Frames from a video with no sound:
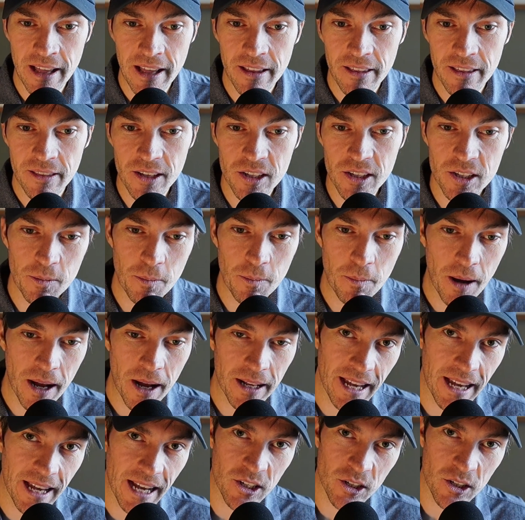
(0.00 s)
This
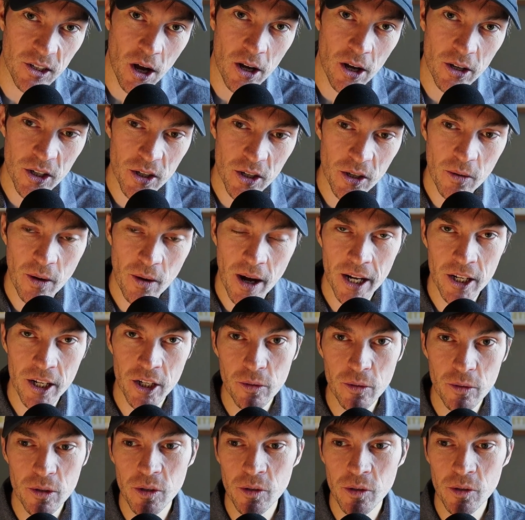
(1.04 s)
podcast is also on
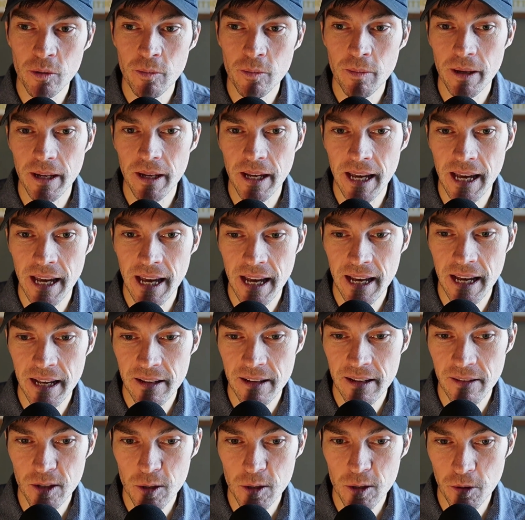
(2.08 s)
YouTube, and
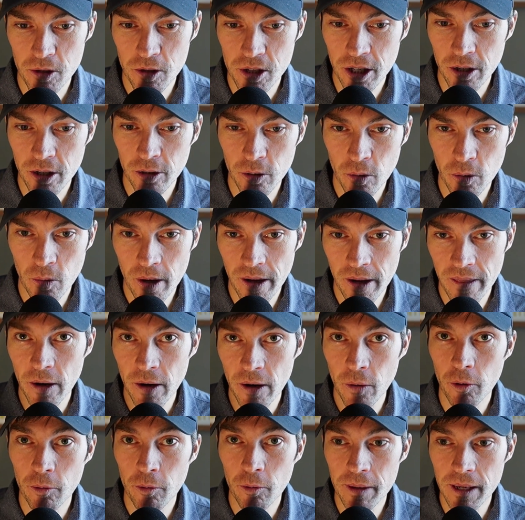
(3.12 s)
this particular one,
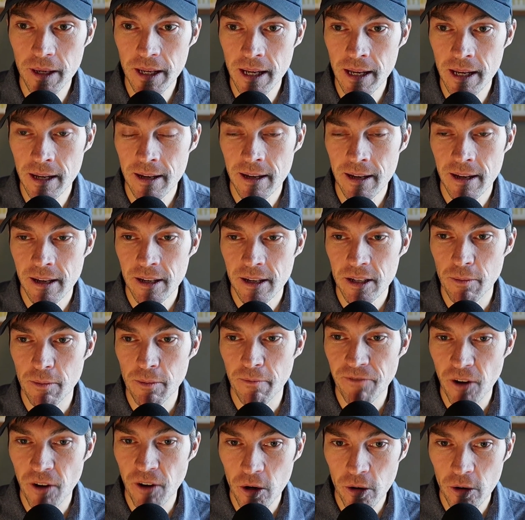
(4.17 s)
there will be
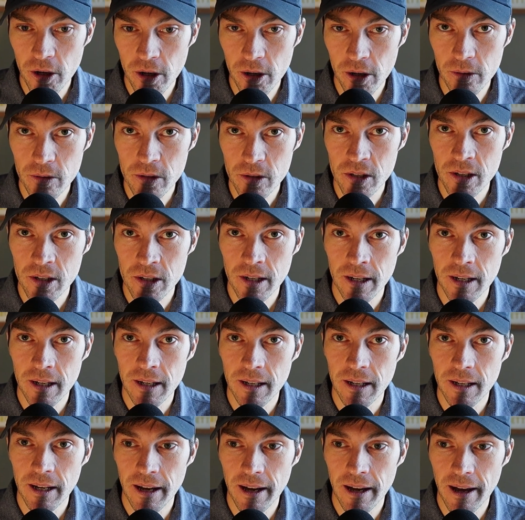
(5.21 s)
some photos
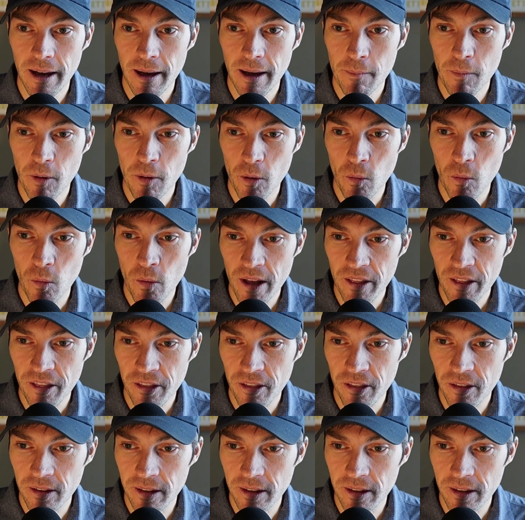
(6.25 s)
with